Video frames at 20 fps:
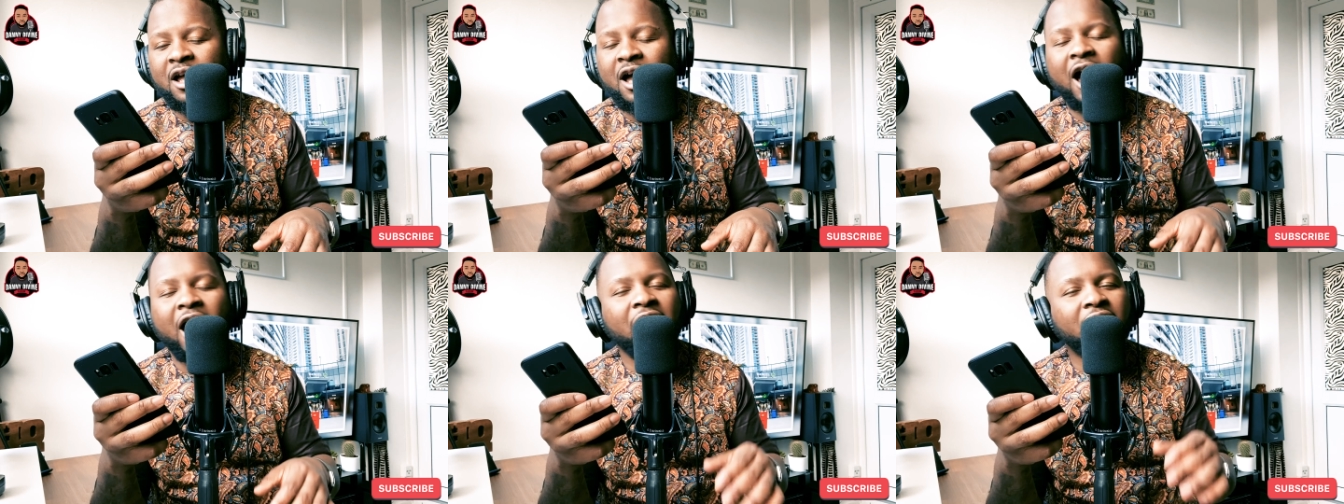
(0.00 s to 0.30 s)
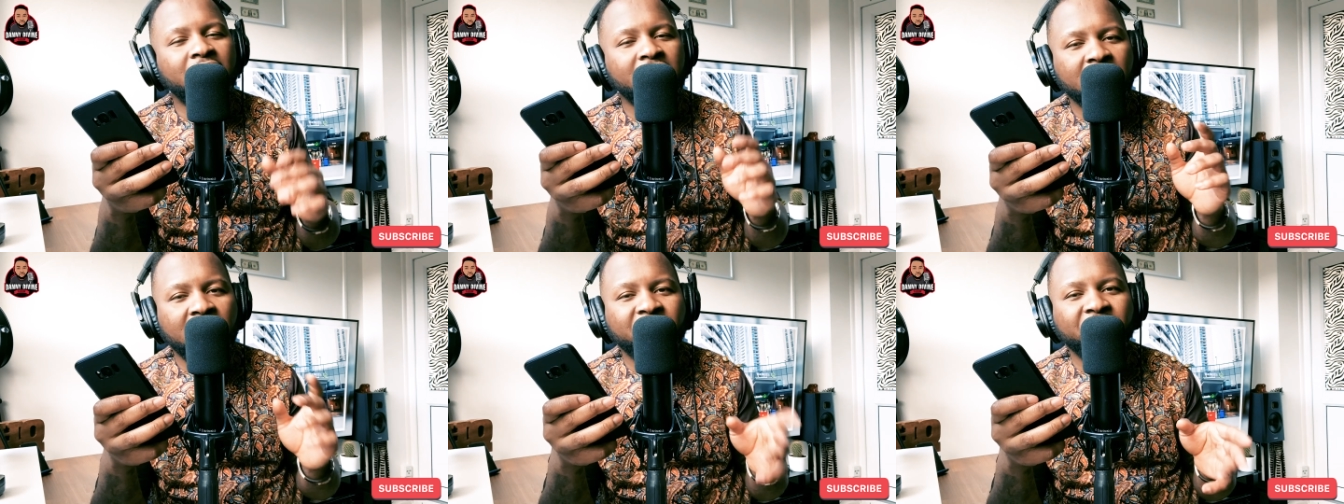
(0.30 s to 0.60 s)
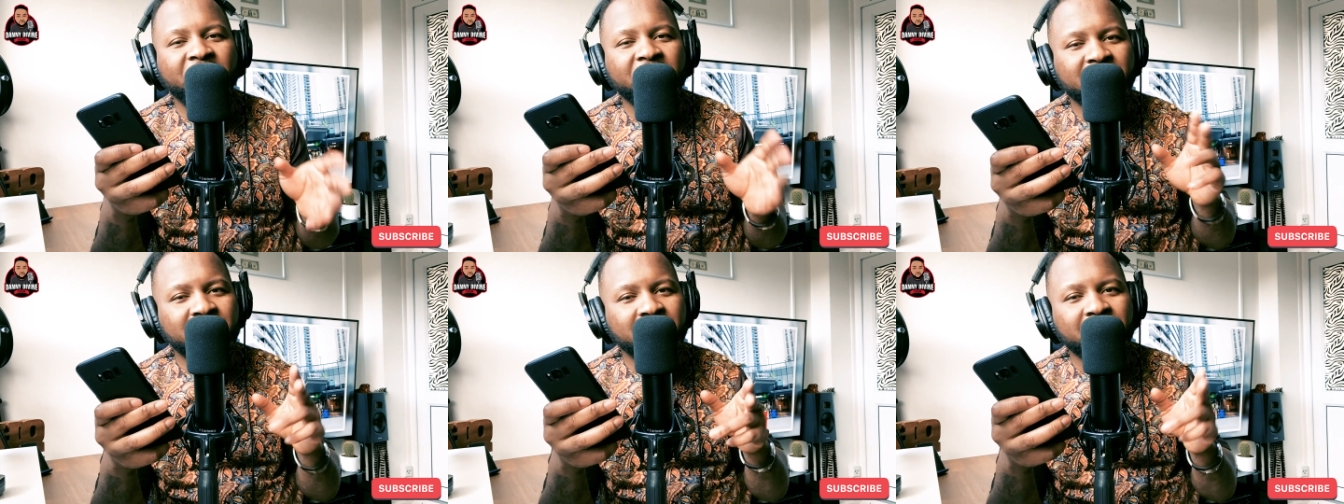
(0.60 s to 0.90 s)
I love
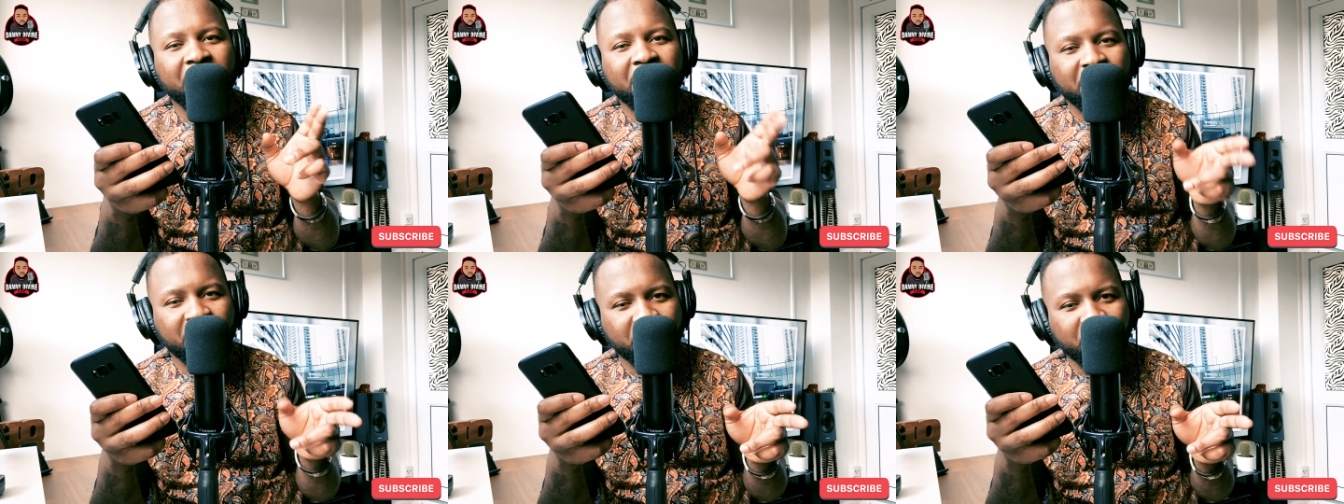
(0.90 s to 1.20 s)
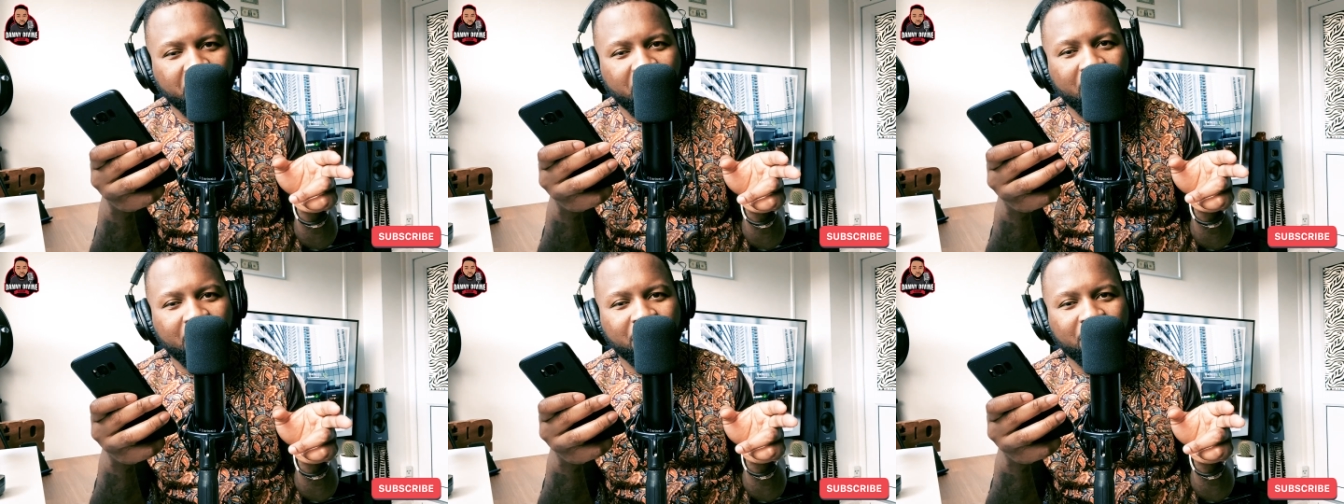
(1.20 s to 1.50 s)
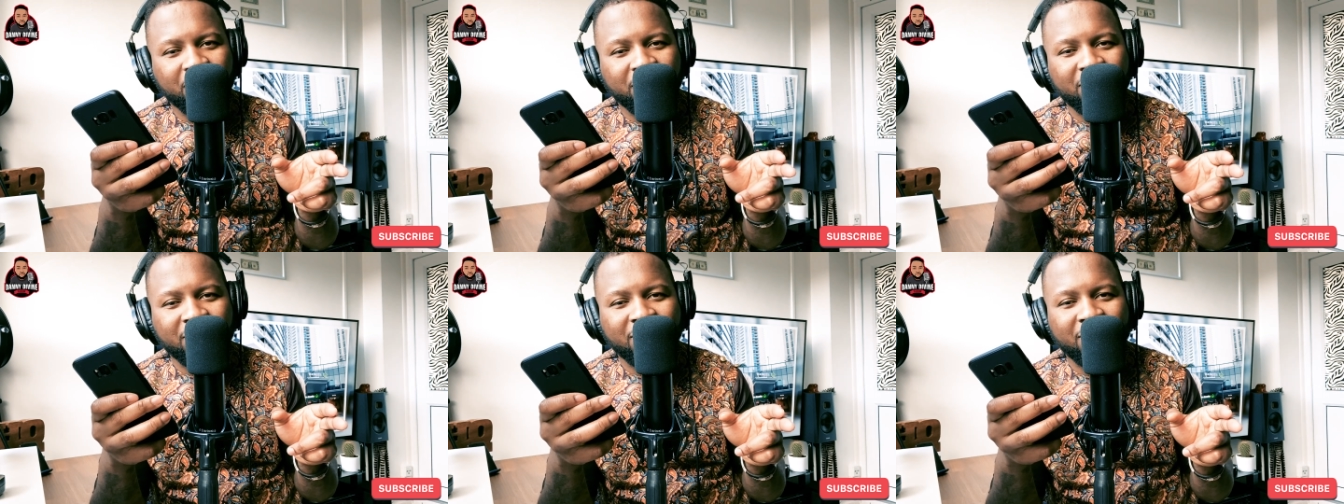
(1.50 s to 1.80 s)
a good intro
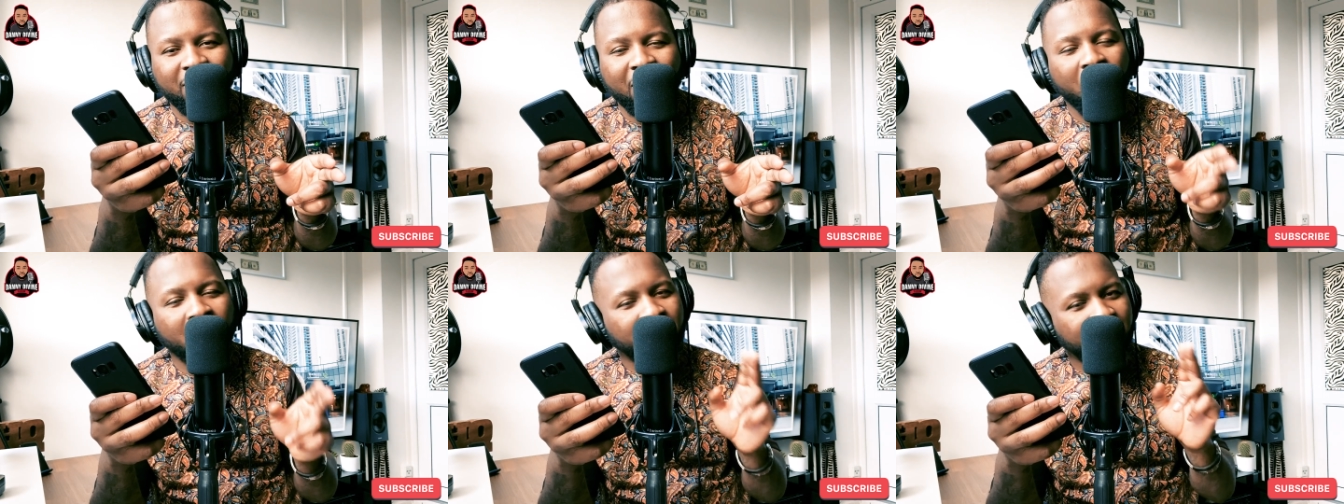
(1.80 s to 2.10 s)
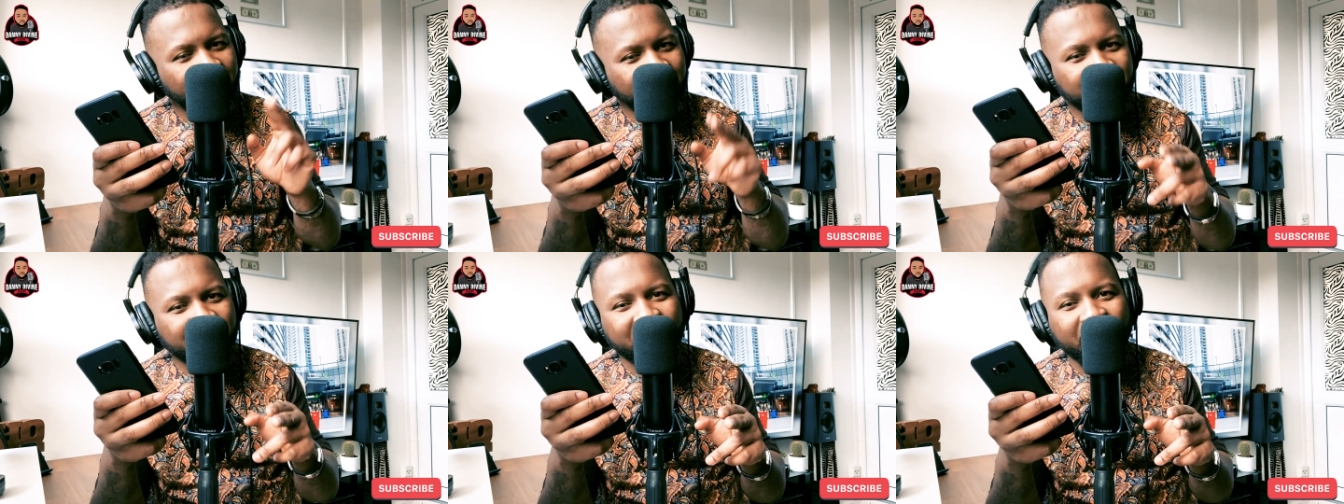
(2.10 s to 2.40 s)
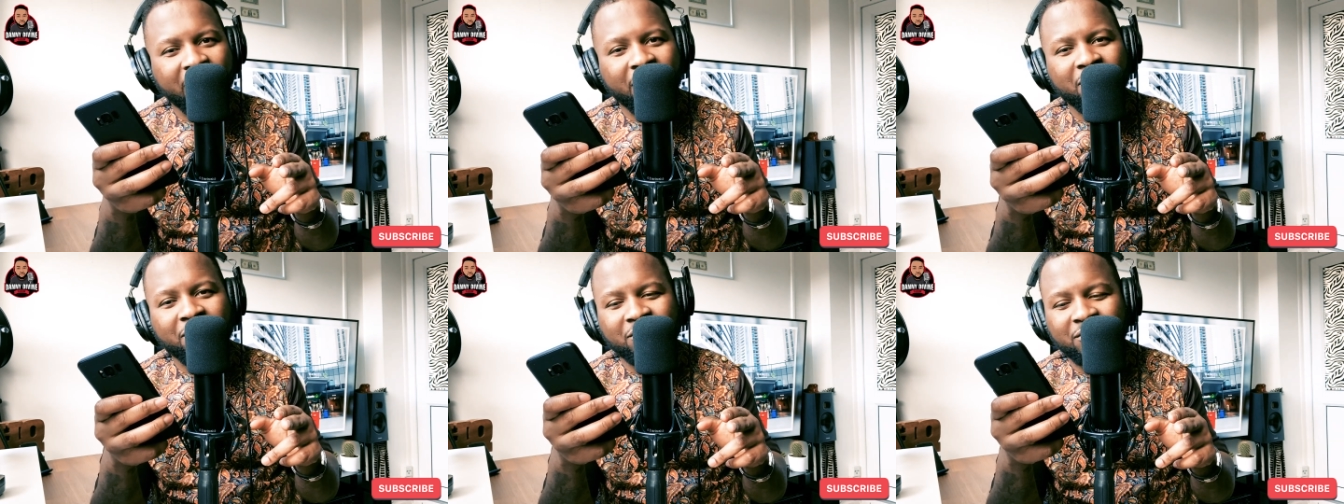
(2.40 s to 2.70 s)
on a
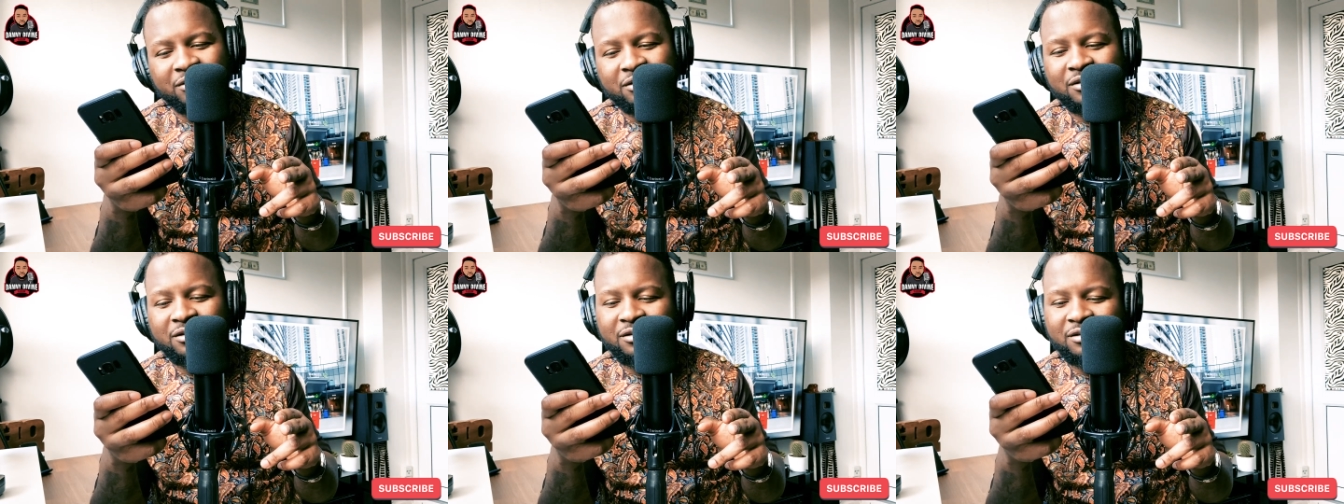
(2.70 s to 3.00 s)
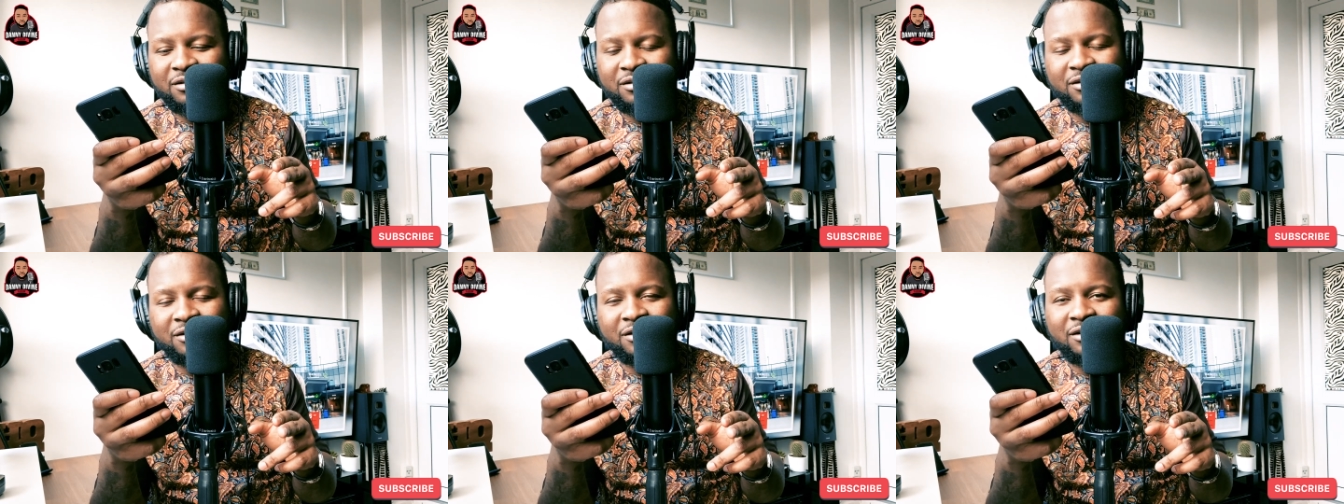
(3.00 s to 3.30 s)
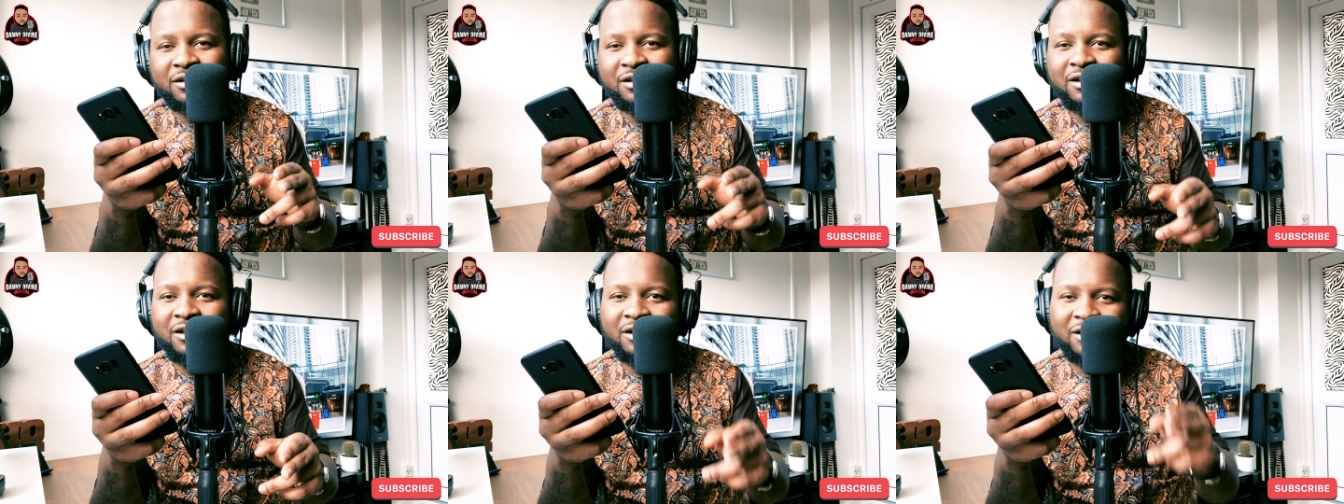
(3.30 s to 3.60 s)
video.
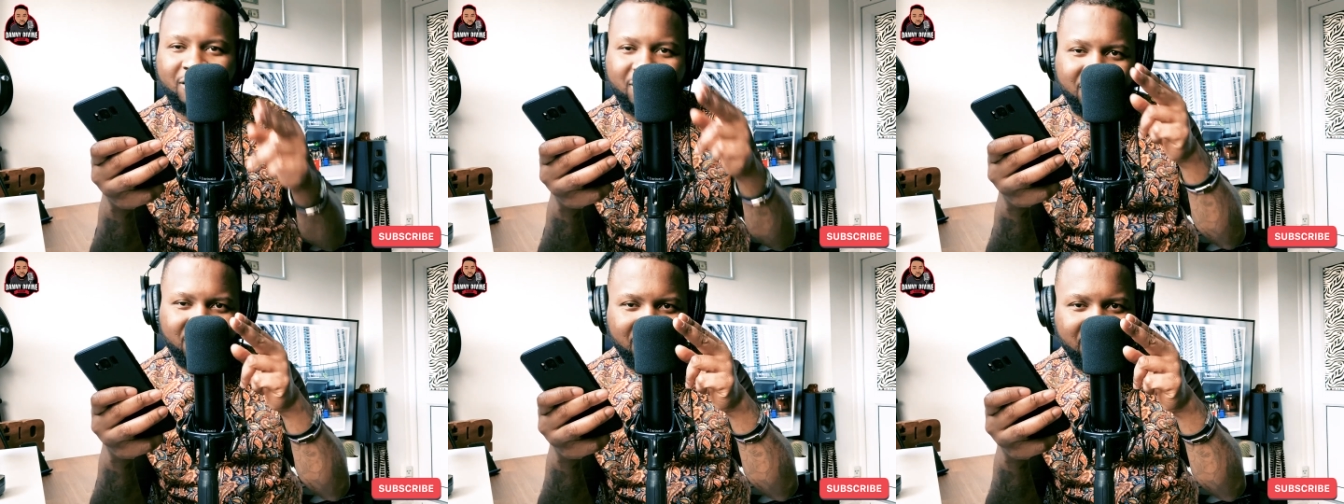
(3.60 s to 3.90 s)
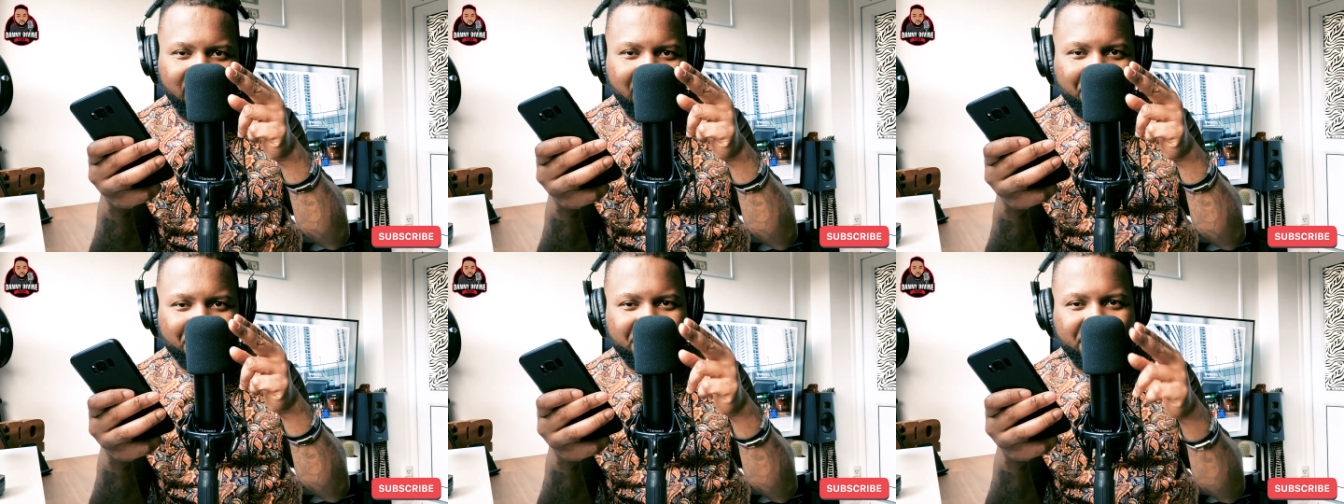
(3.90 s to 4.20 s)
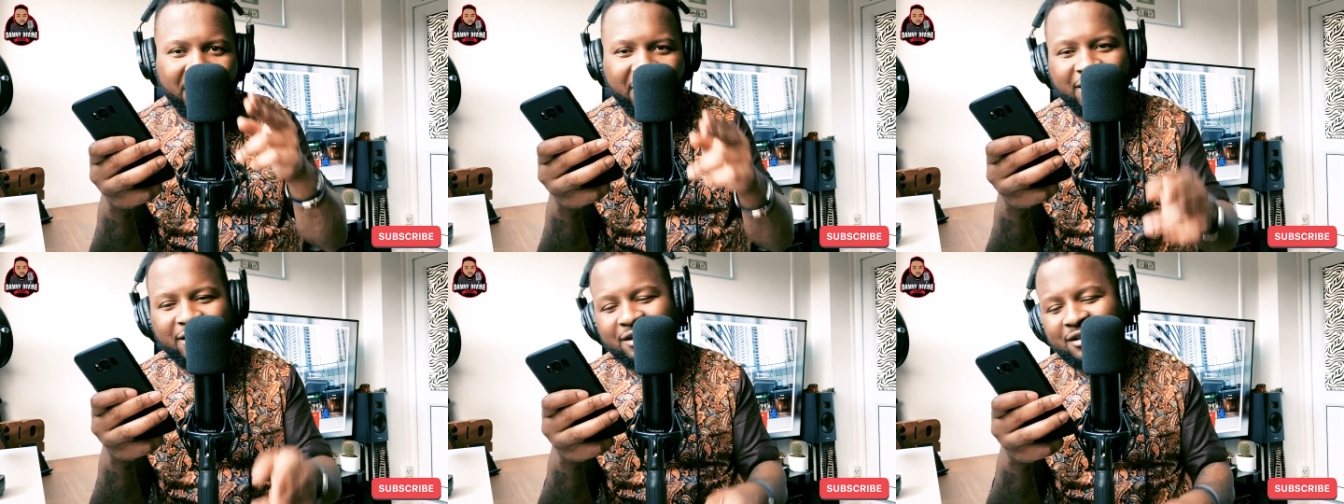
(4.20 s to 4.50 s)
Now I'm
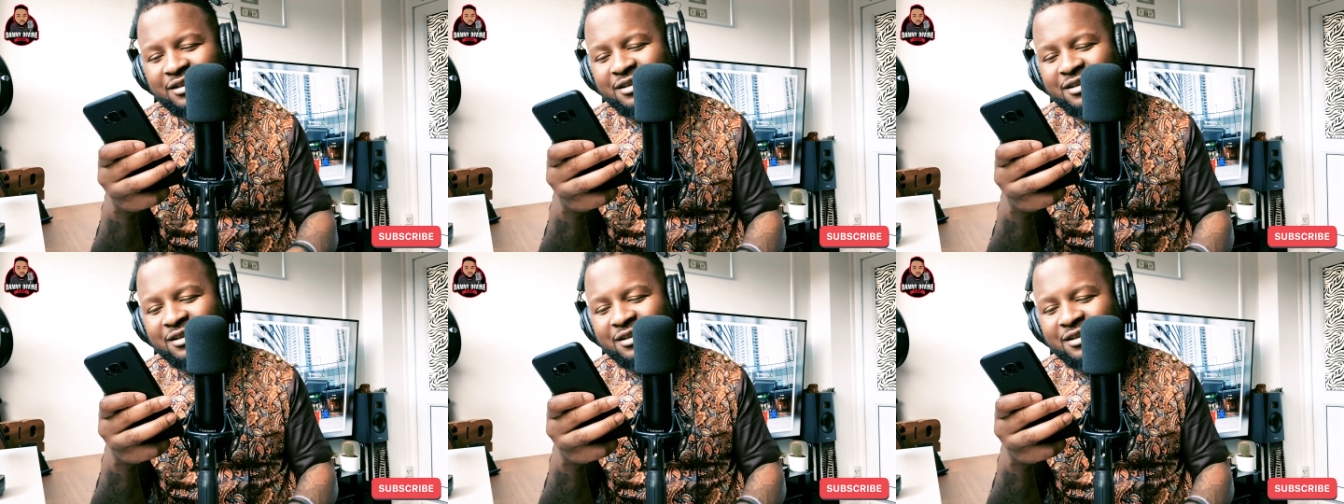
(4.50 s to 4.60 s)
saying?